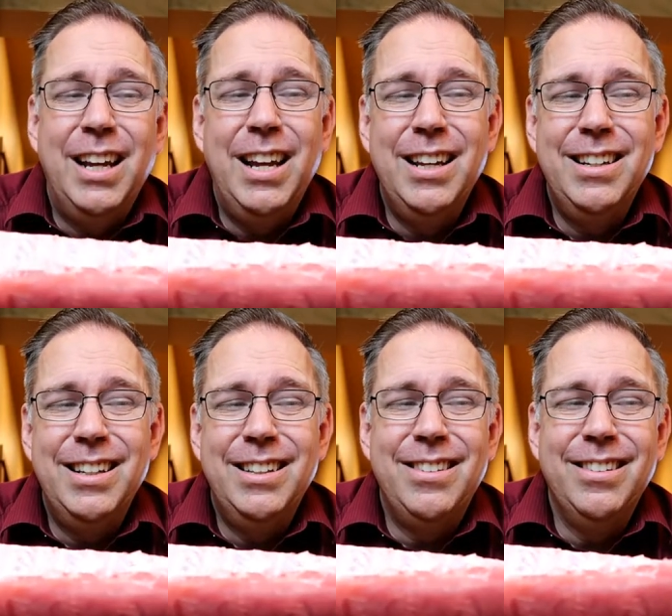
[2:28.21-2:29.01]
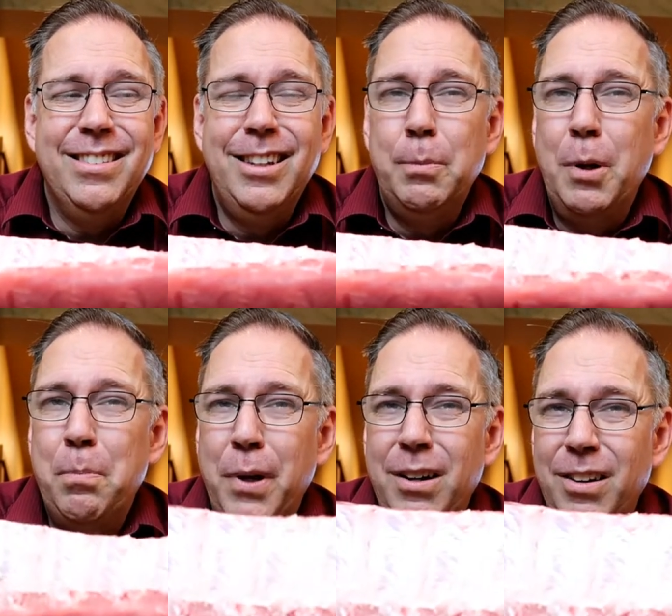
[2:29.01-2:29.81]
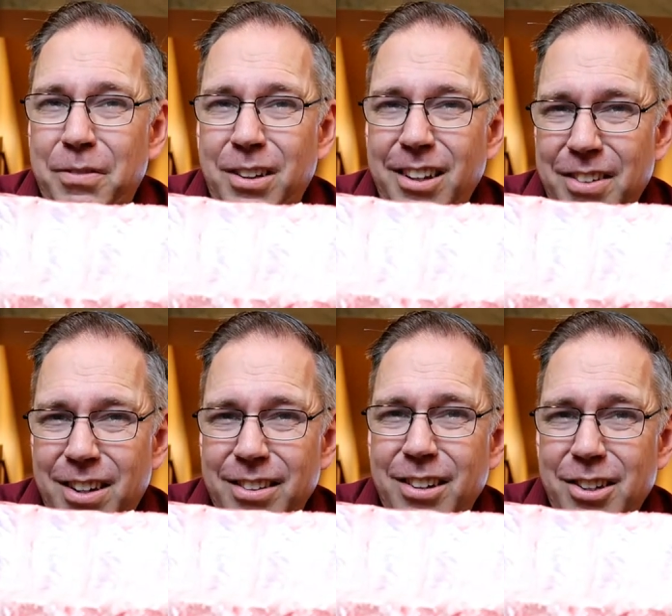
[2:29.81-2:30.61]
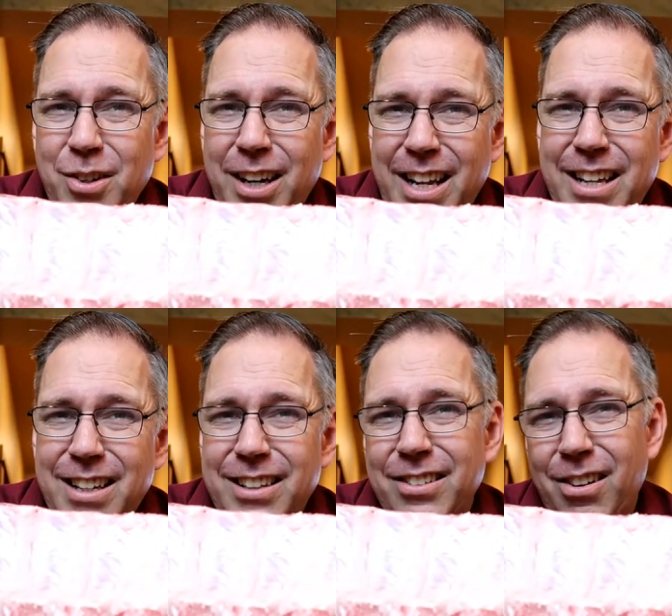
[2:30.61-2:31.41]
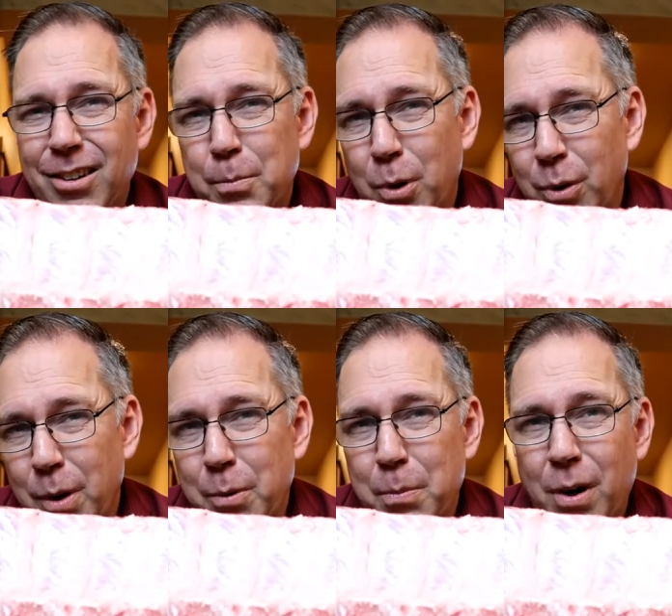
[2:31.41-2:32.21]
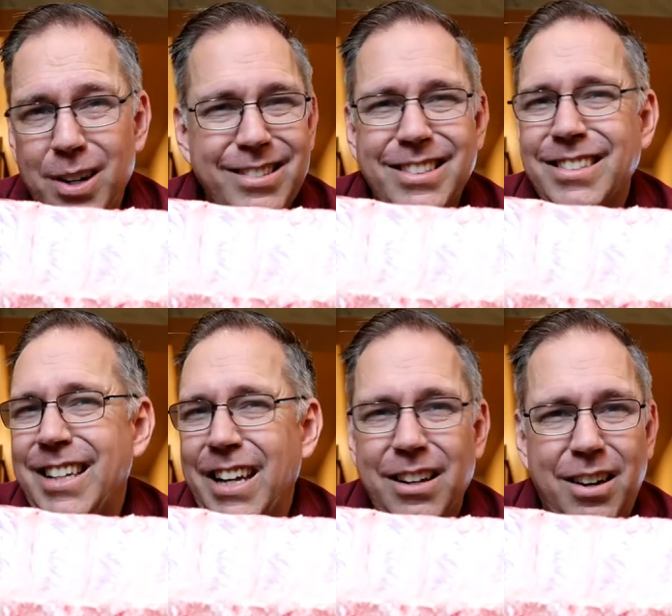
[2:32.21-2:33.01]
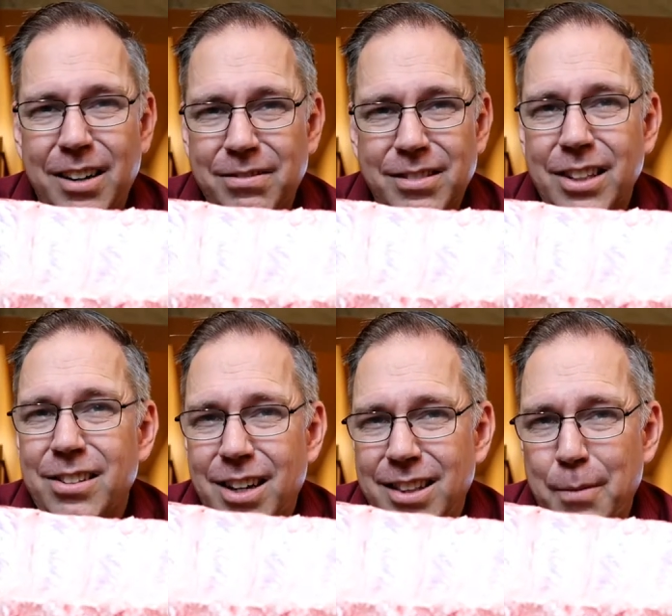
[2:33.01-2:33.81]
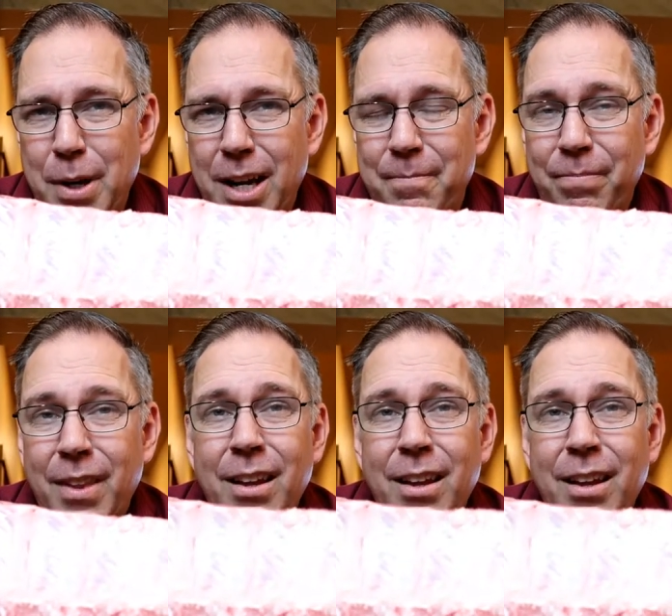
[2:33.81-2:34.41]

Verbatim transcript: And it's a little bit bitter if you leave it on there to try and eat it. It's hard to pull the ribs apart. Just take it off. It's not that bad.